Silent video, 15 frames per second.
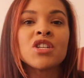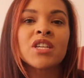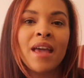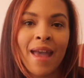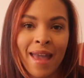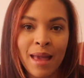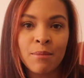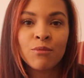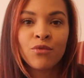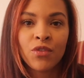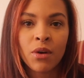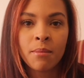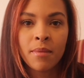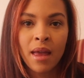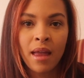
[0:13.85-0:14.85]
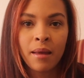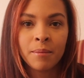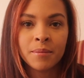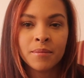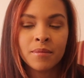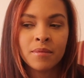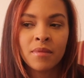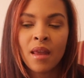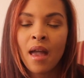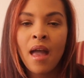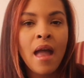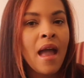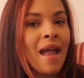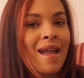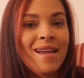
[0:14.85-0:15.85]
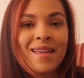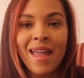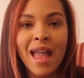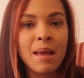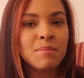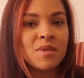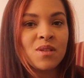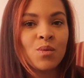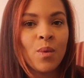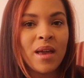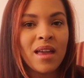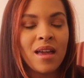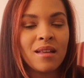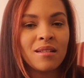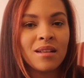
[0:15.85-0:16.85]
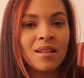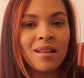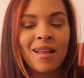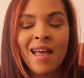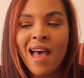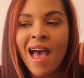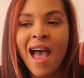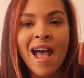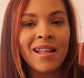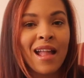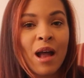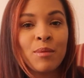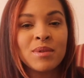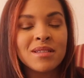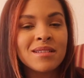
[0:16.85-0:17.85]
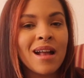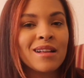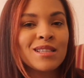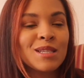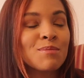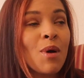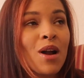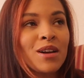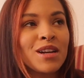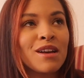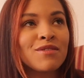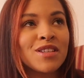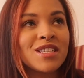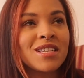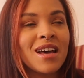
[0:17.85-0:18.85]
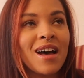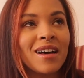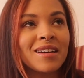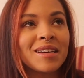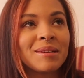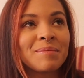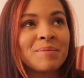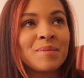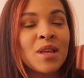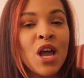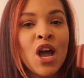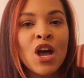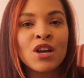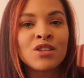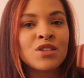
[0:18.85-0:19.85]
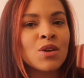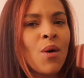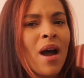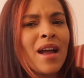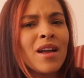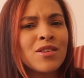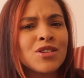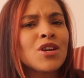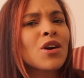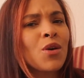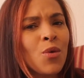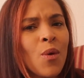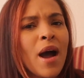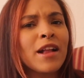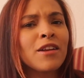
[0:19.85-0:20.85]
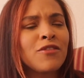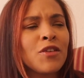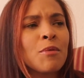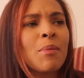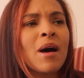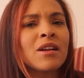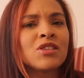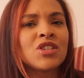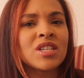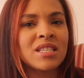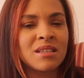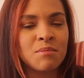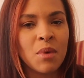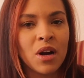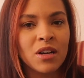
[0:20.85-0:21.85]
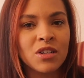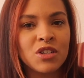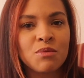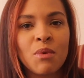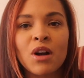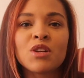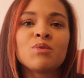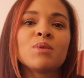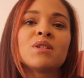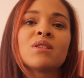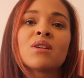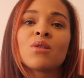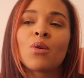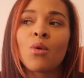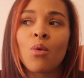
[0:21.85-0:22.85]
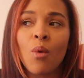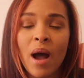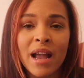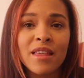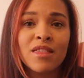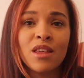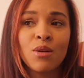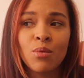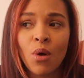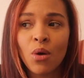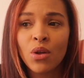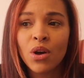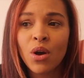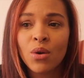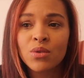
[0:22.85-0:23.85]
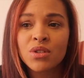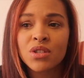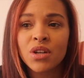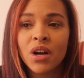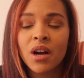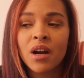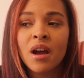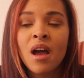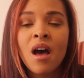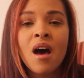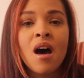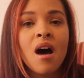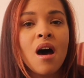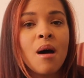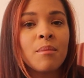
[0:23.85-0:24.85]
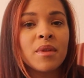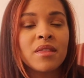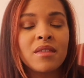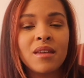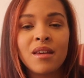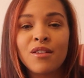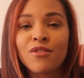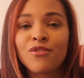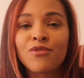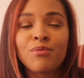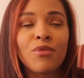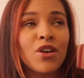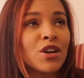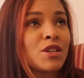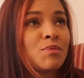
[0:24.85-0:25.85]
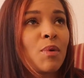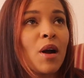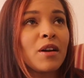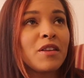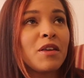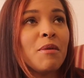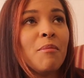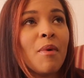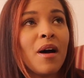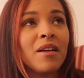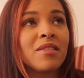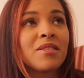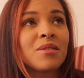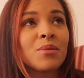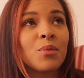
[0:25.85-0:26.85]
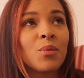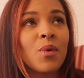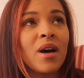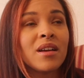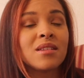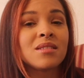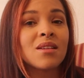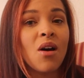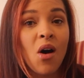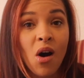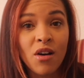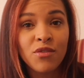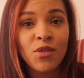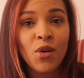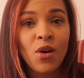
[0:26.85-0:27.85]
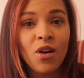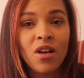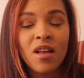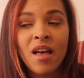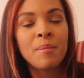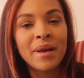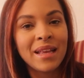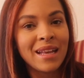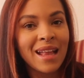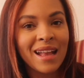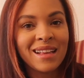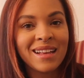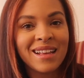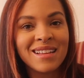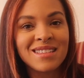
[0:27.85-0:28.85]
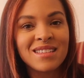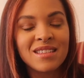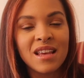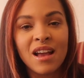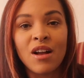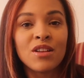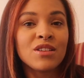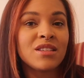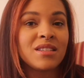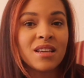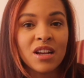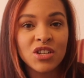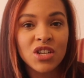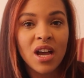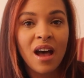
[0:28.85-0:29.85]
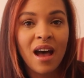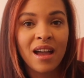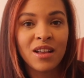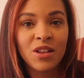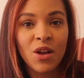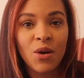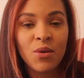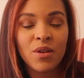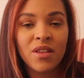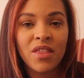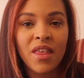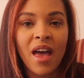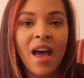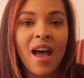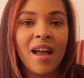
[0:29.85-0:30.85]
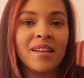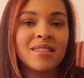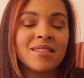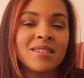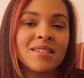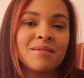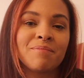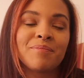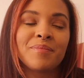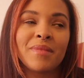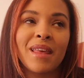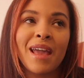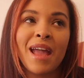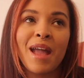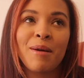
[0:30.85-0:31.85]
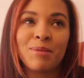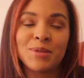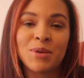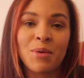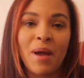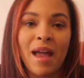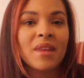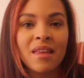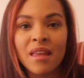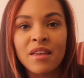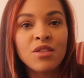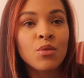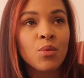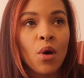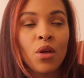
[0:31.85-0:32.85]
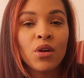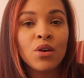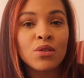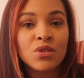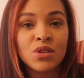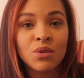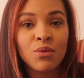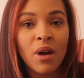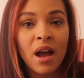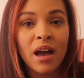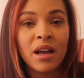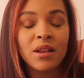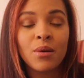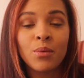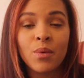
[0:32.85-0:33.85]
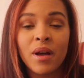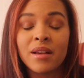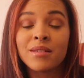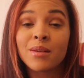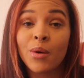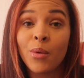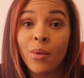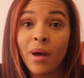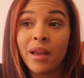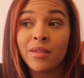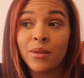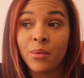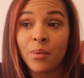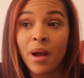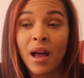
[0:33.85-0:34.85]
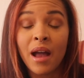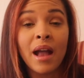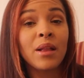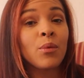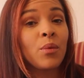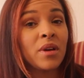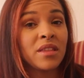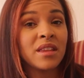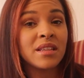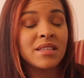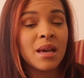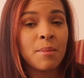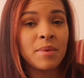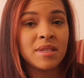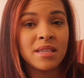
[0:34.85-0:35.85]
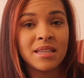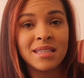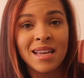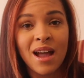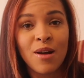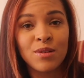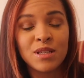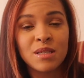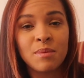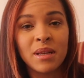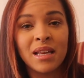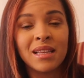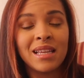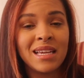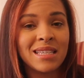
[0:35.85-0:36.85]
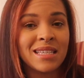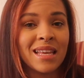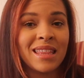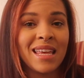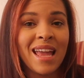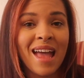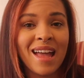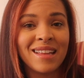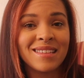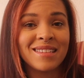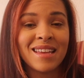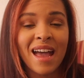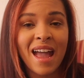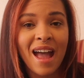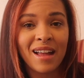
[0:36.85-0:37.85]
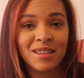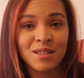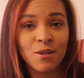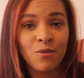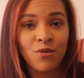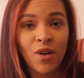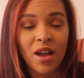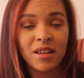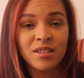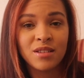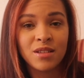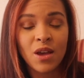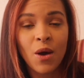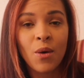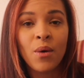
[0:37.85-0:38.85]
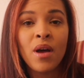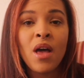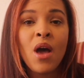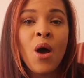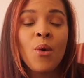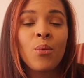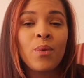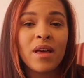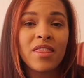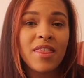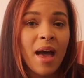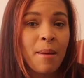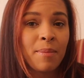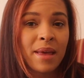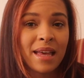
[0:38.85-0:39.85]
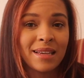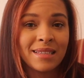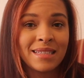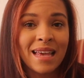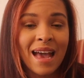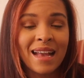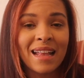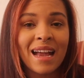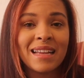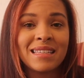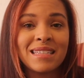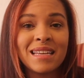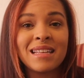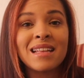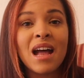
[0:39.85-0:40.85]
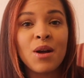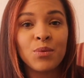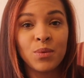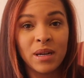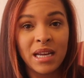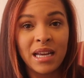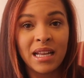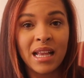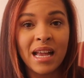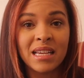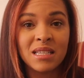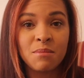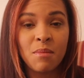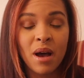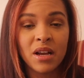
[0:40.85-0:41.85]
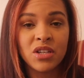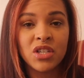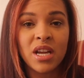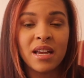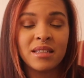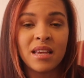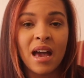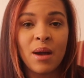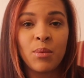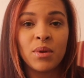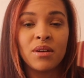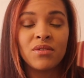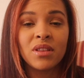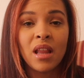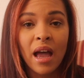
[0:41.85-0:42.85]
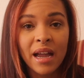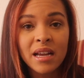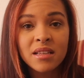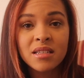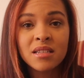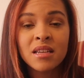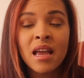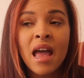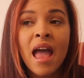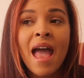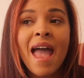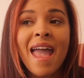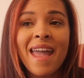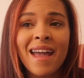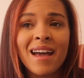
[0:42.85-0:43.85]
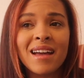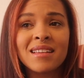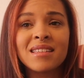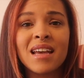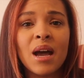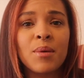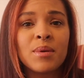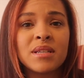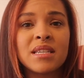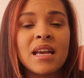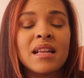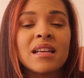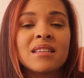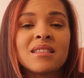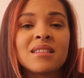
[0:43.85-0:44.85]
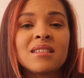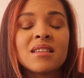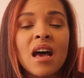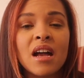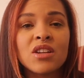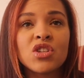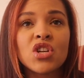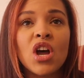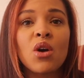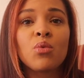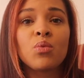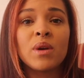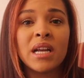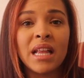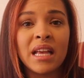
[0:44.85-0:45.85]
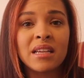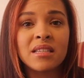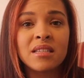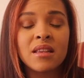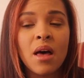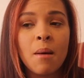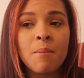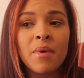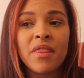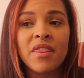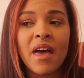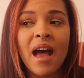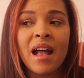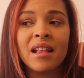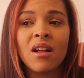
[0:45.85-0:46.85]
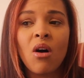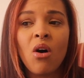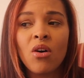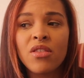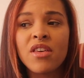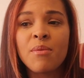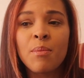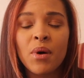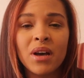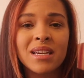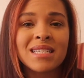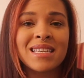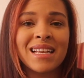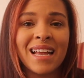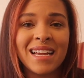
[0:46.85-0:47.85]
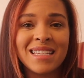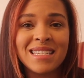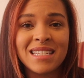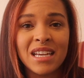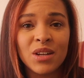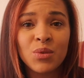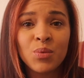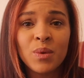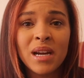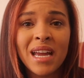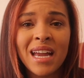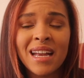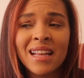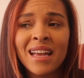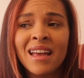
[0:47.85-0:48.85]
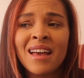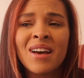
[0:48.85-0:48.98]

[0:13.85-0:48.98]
came for me. It came swinging and I was not smart enough to duck. So I took quite a few punches in March. March was quite the roller coaster. The first part of the month was awful, but it ended on such a high note that it was okay. Like, the roller coaster ride was quite the ride with its ups and downs, but at least at the end I had some fun. So with that being said, I did not read as much as I would have liked, and I was in such a reading slump that all the books that I did read,